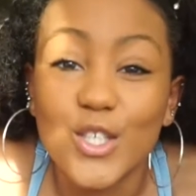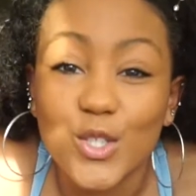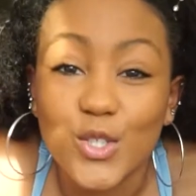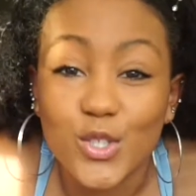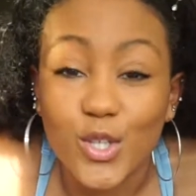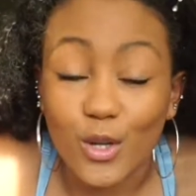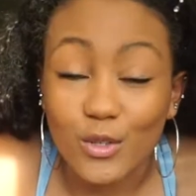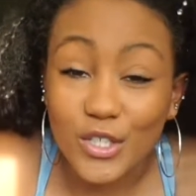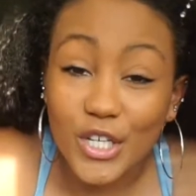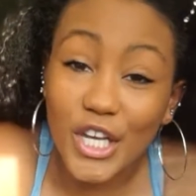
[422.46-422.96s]

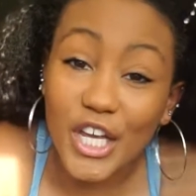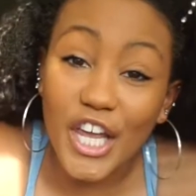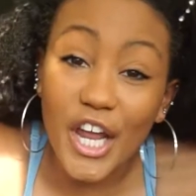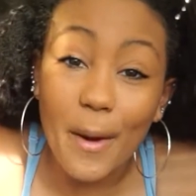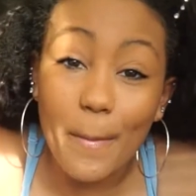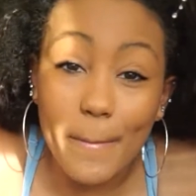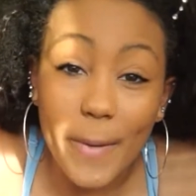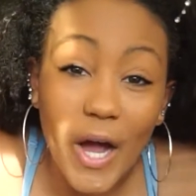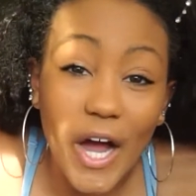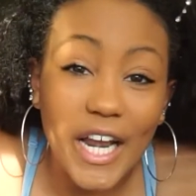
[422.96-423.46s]
So to
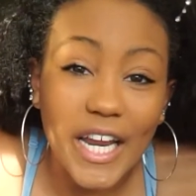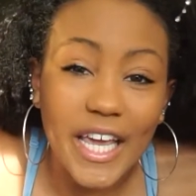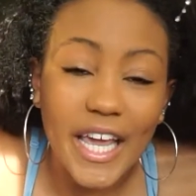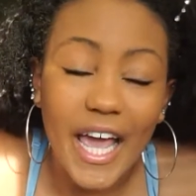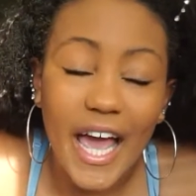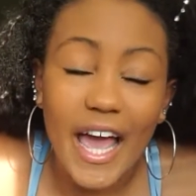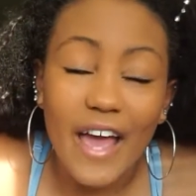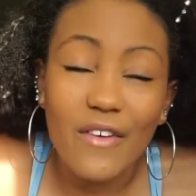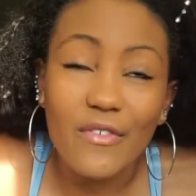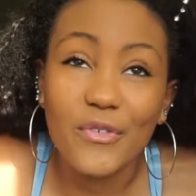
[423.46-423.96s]
your body,
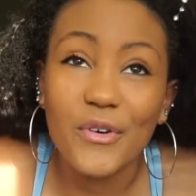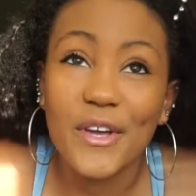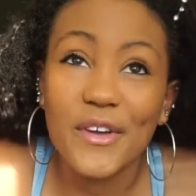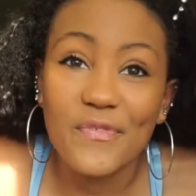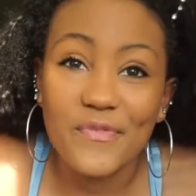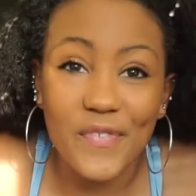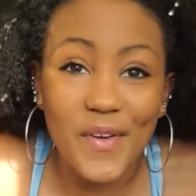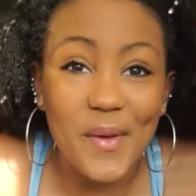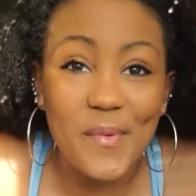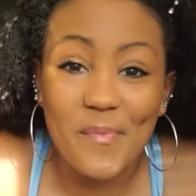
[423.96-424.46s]
every
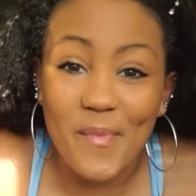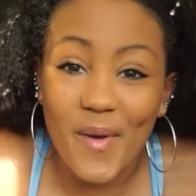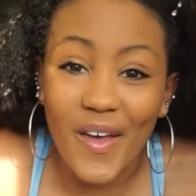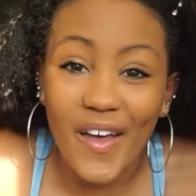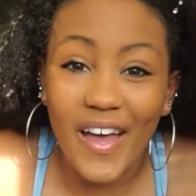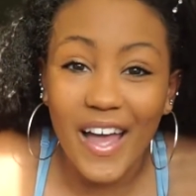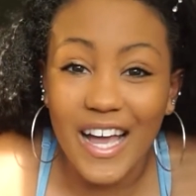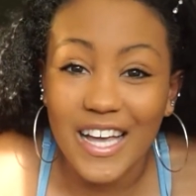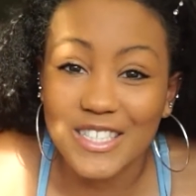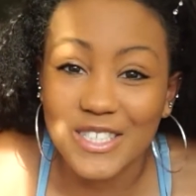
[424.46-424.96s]
female
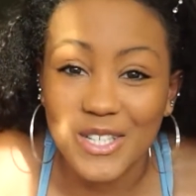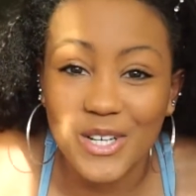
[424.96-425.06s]
has